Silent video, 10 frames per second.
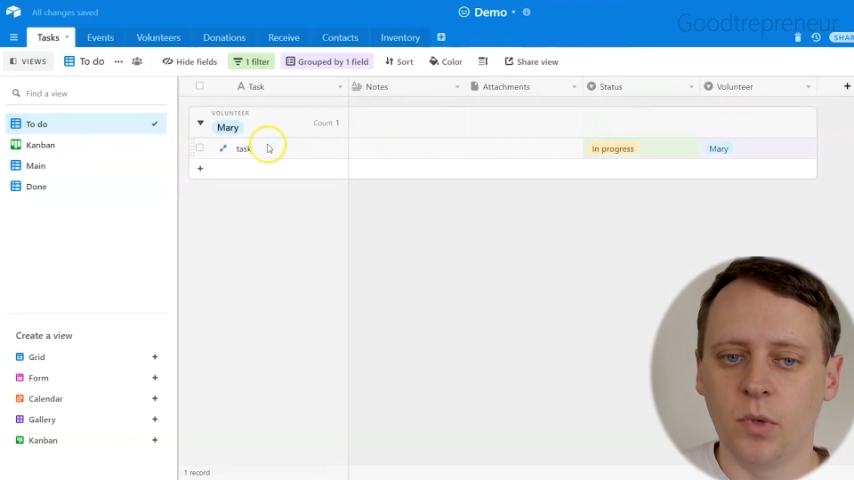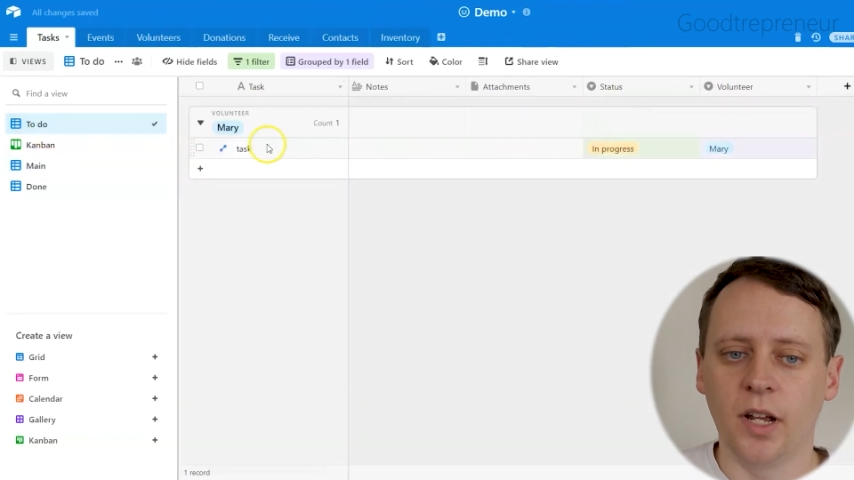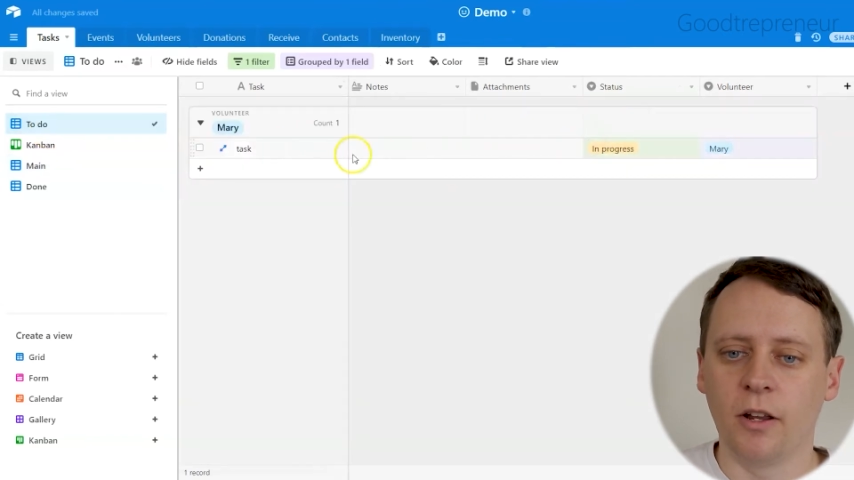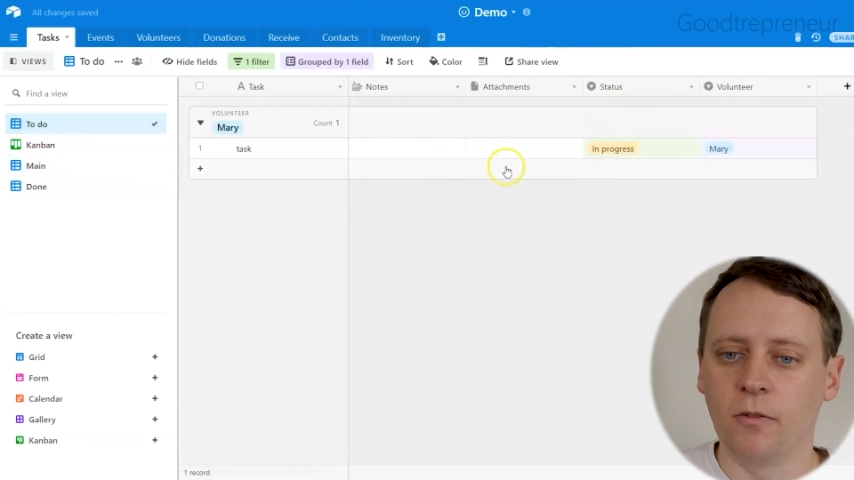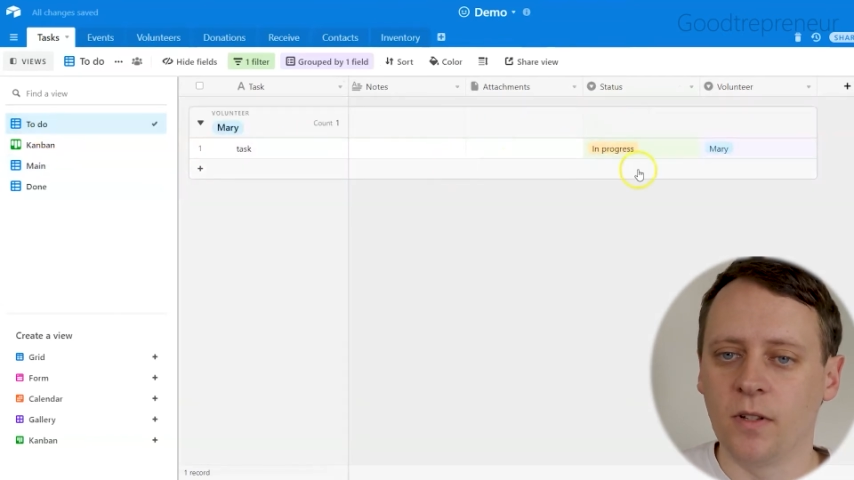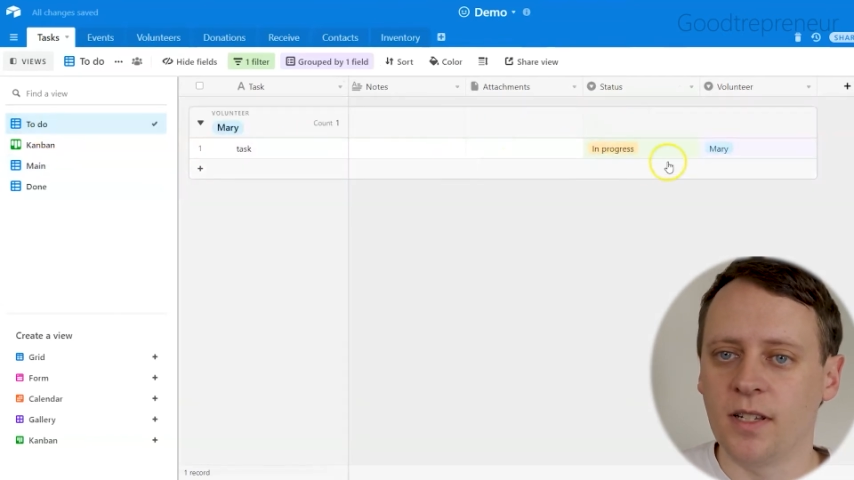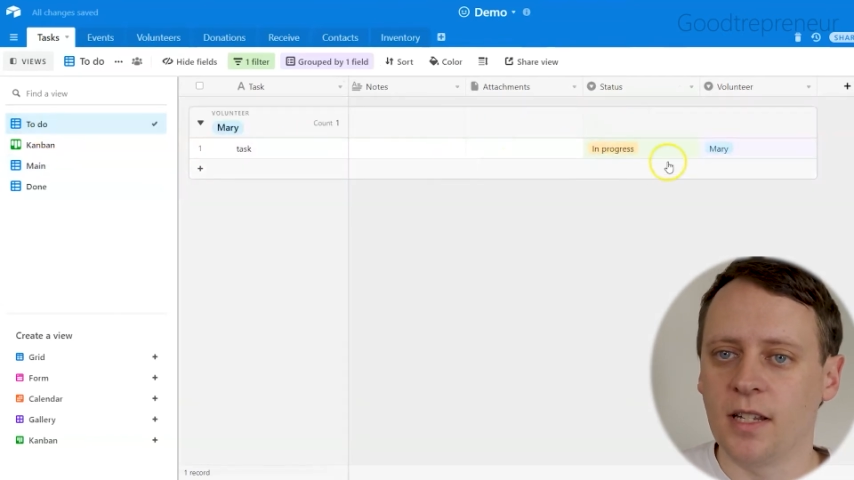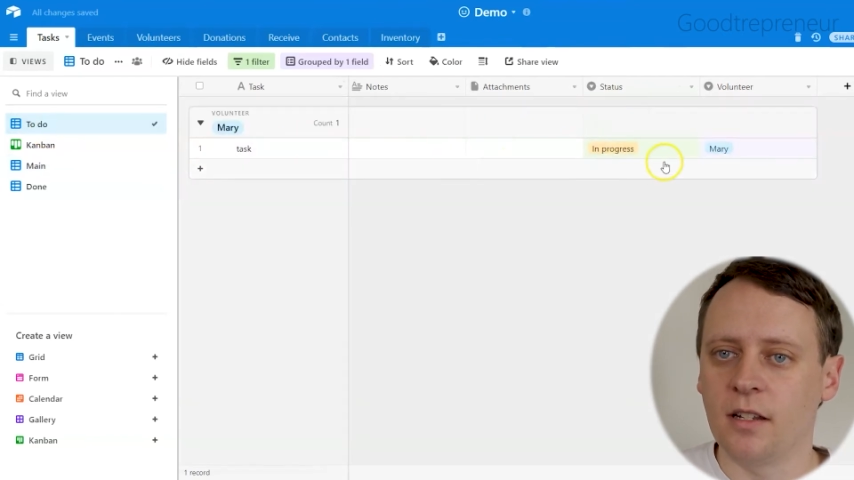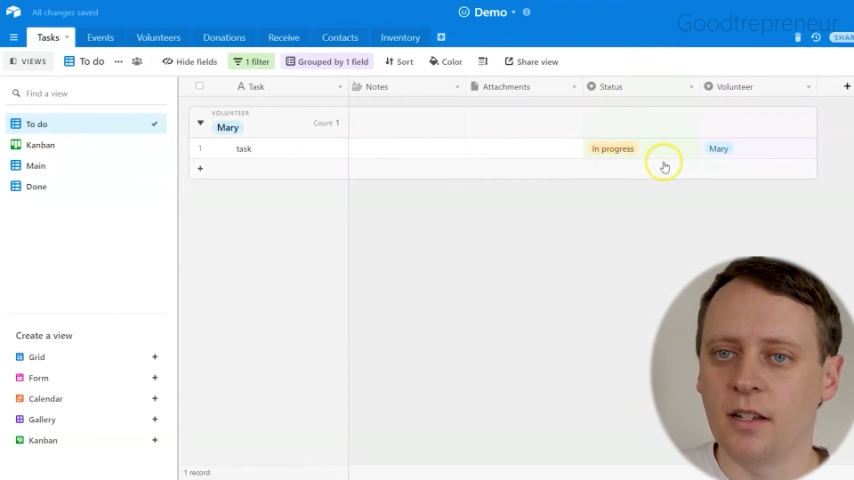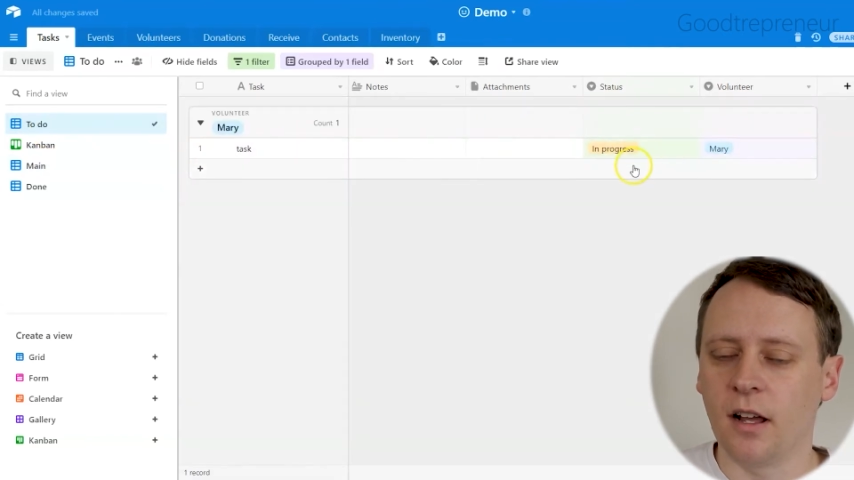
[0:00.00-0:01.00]
I only
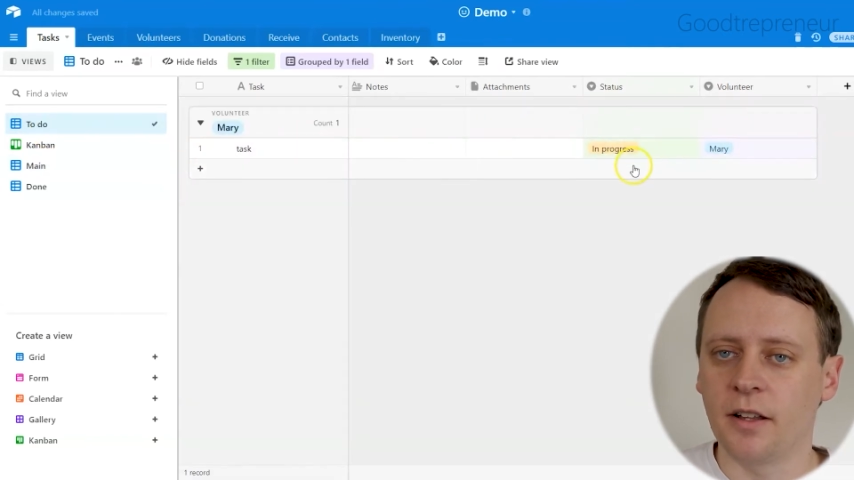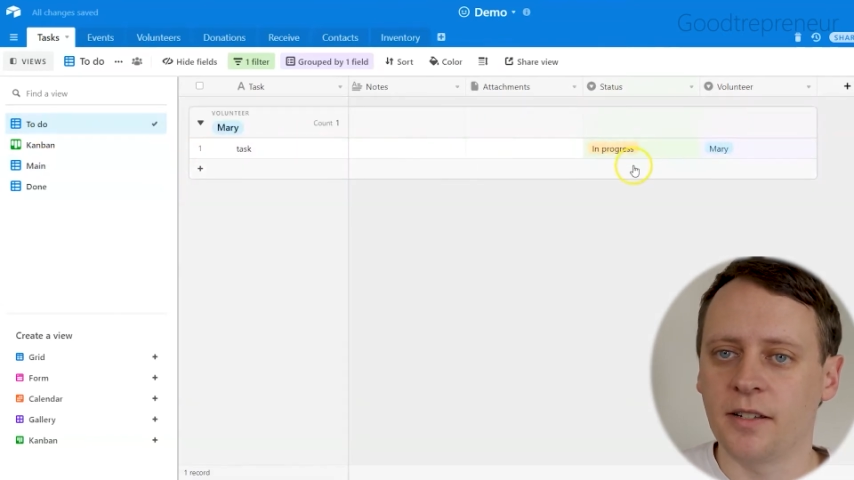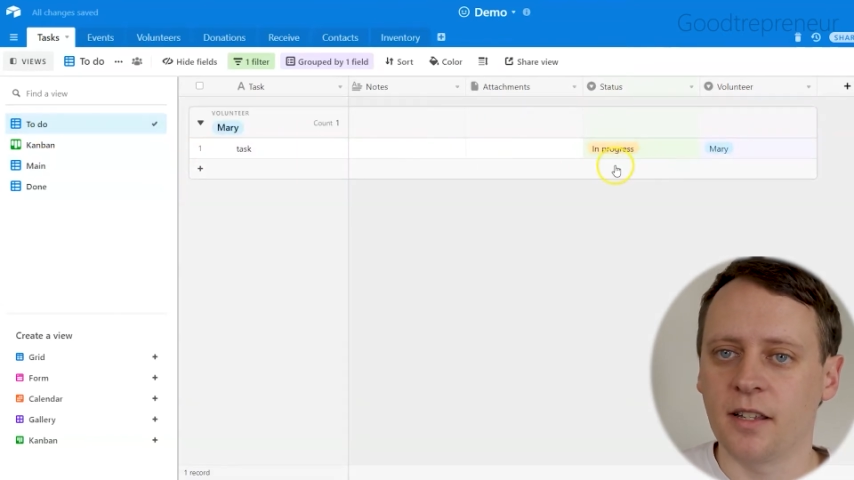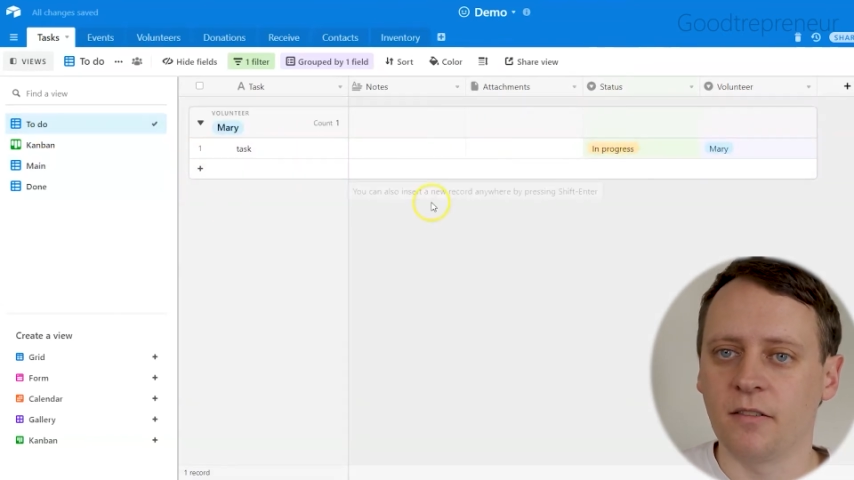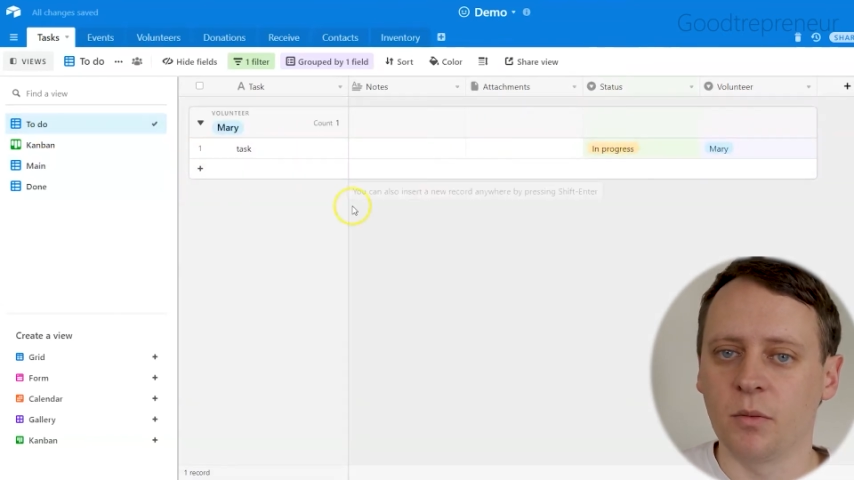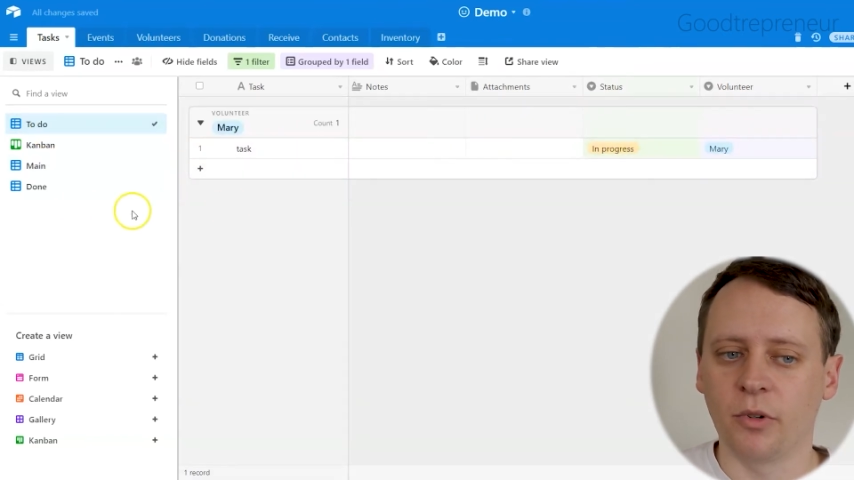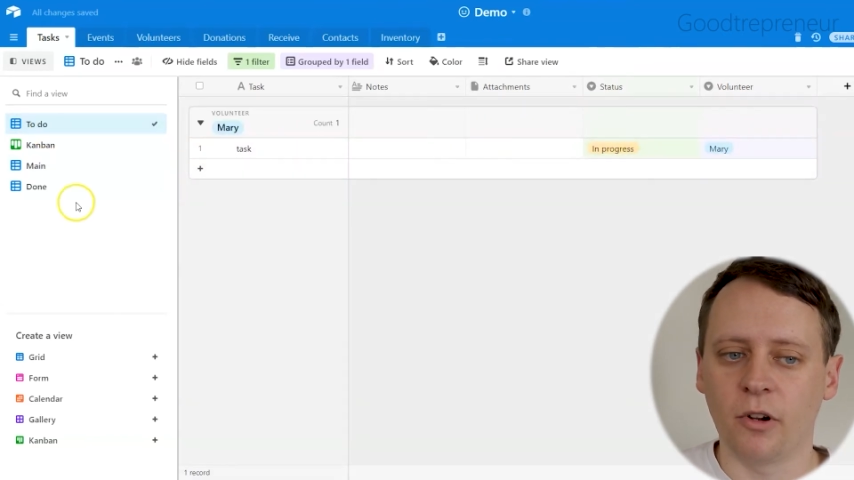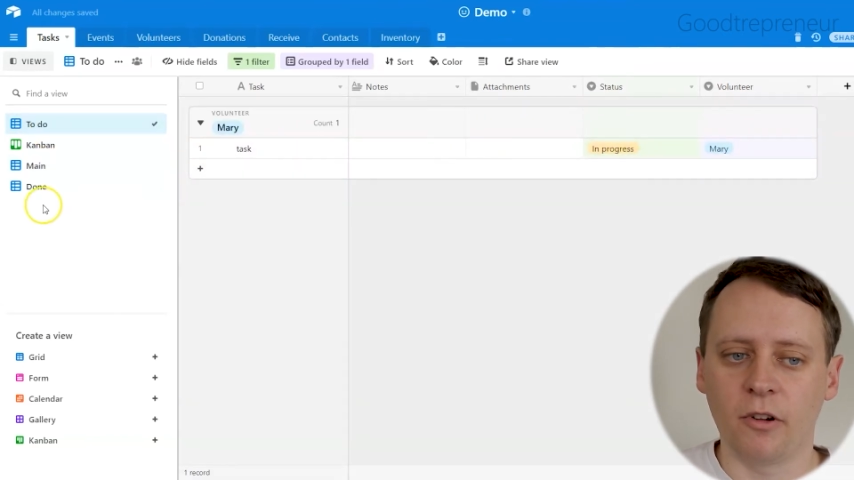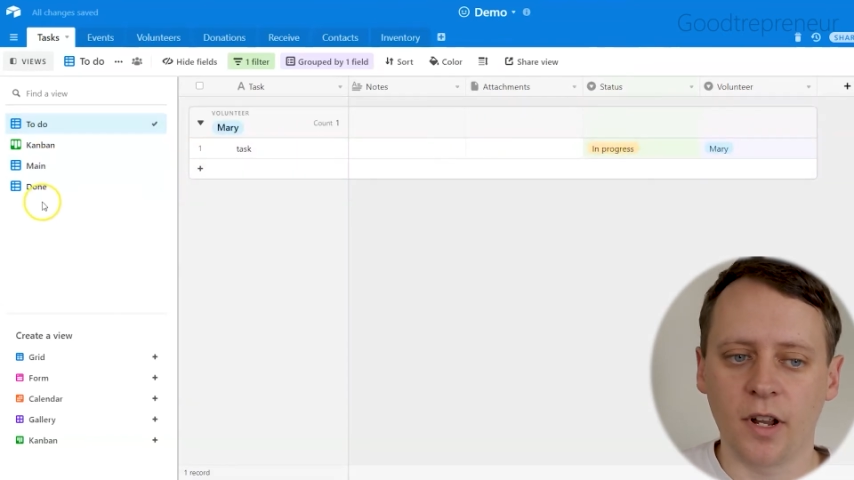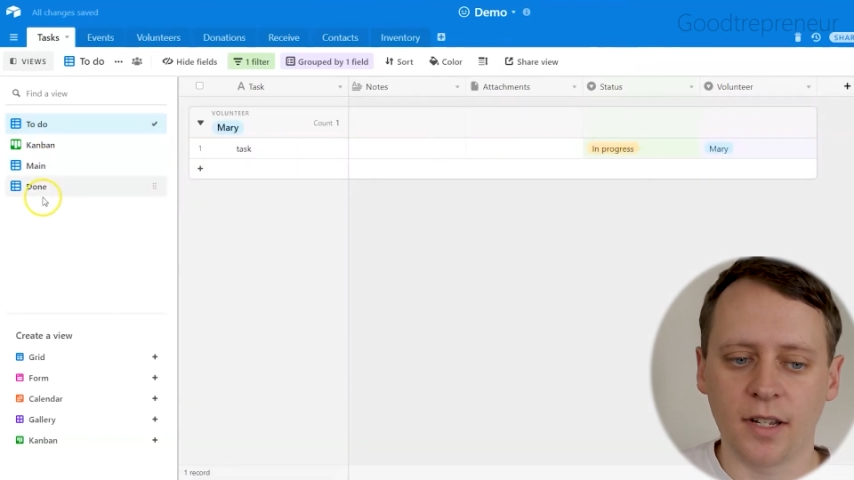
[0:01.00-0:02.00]
see tasks that are in
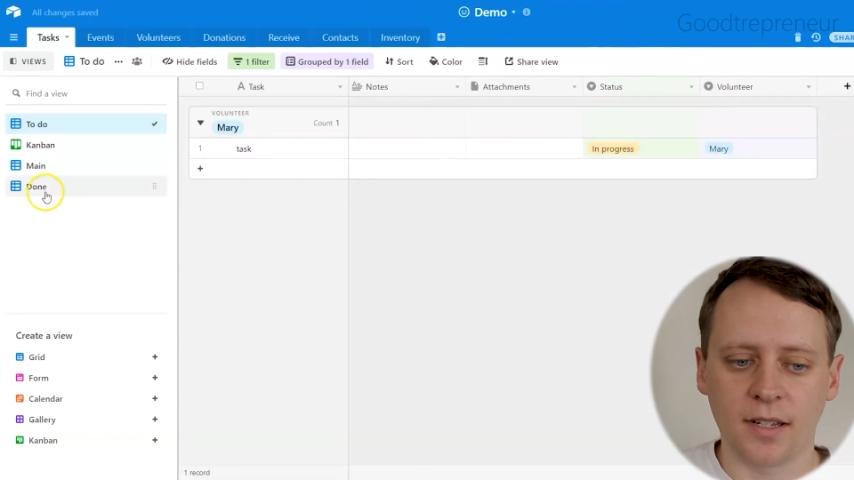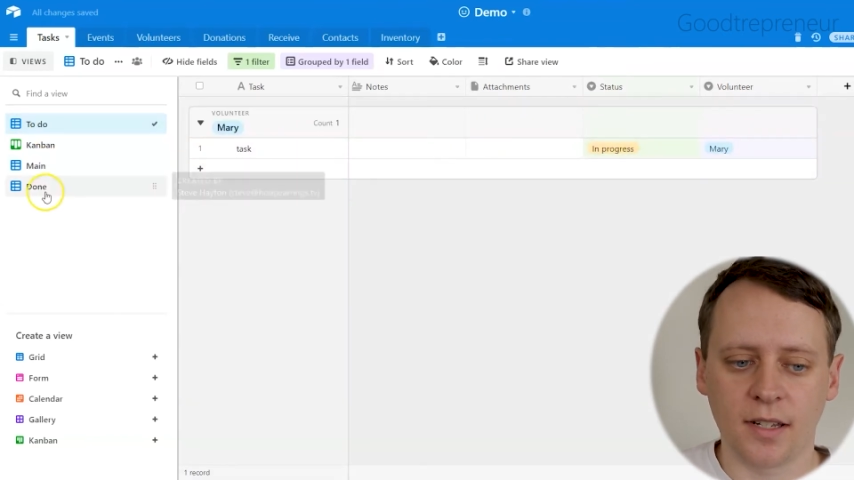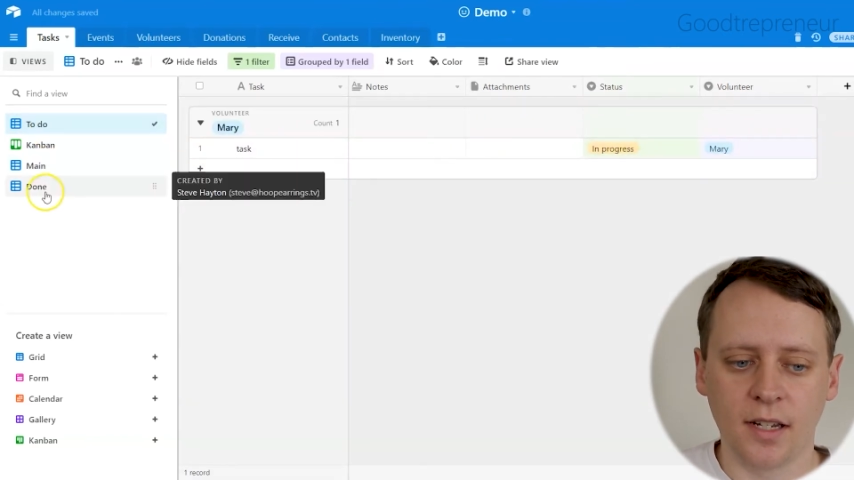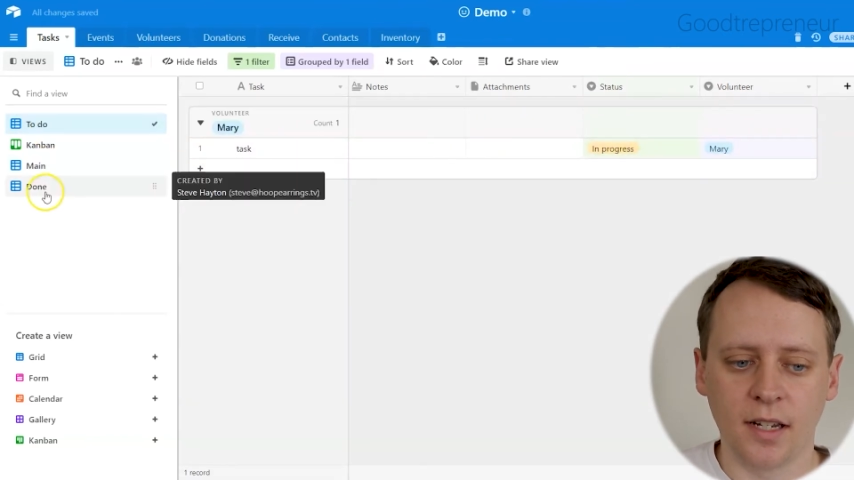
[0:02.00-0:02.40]
progress.